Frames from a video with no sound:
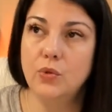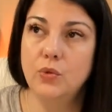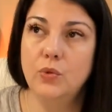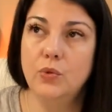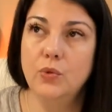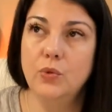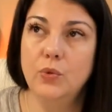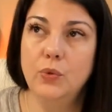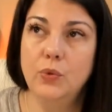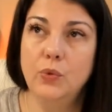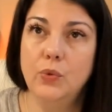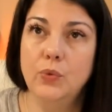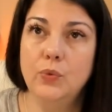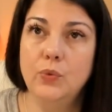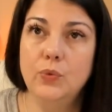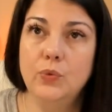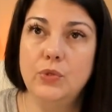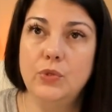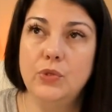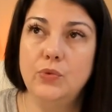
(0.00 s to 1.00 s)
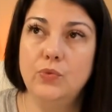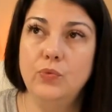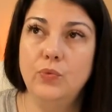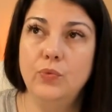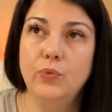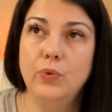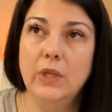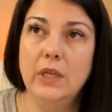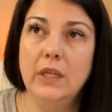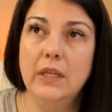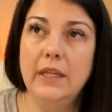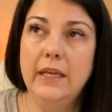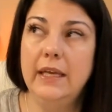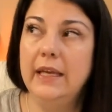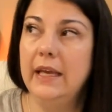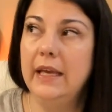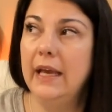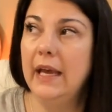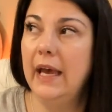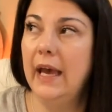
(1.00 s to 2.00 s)
who
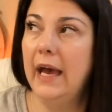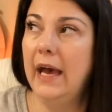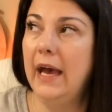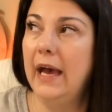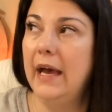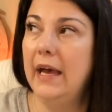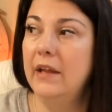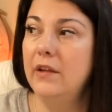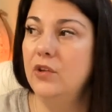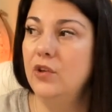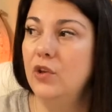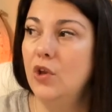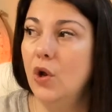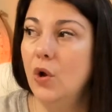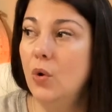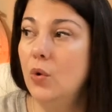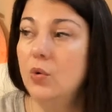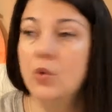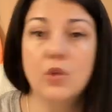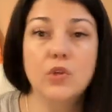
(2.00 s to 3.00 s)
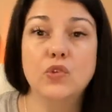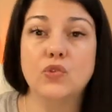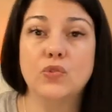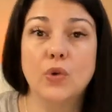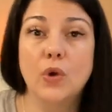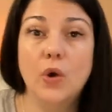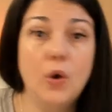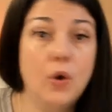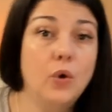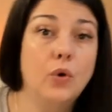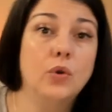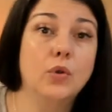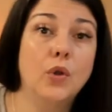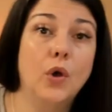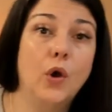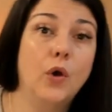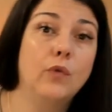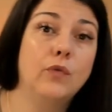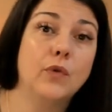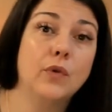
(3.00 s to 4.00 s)
really had no control
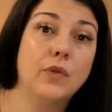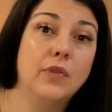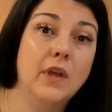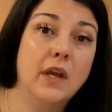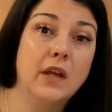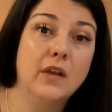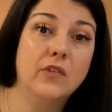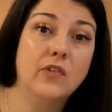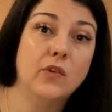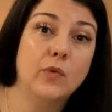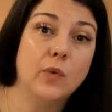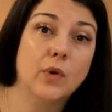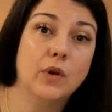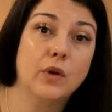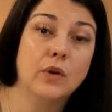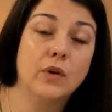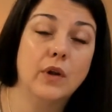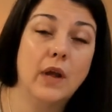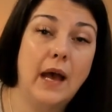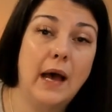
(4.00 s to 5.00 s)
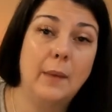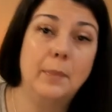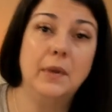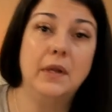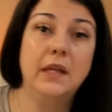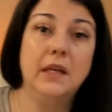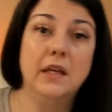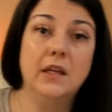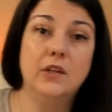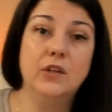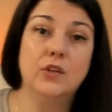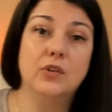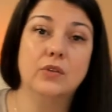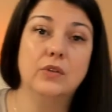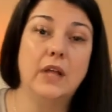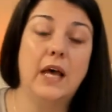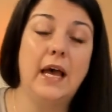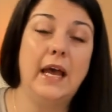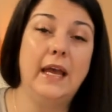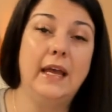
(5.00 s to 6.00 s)
over things that were happening in your
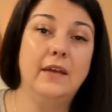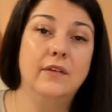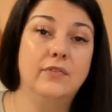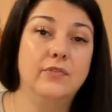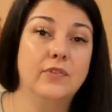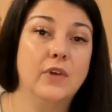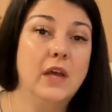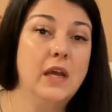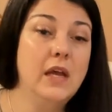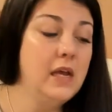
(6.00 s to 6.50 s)
life,